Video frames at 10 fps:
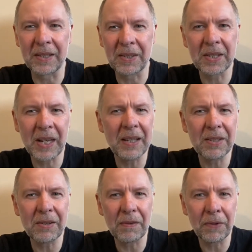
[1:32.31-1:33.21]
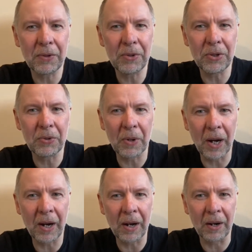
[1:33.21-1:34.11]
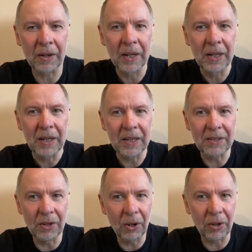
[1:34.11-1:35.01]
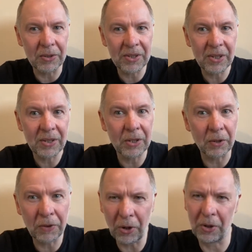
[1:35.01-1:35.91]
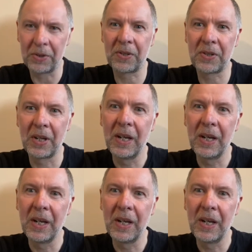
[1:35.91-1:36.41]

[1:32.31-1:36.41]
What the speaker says: The center of who you are is not your thoughts.